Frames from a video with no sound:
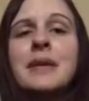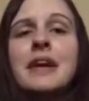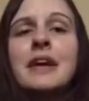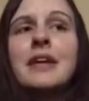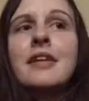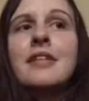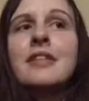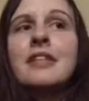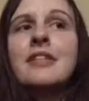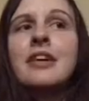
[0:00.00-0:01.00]
because
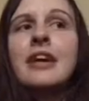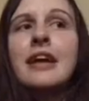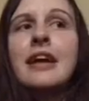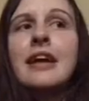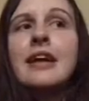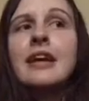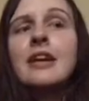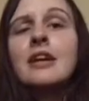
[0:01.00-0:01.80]
it's got a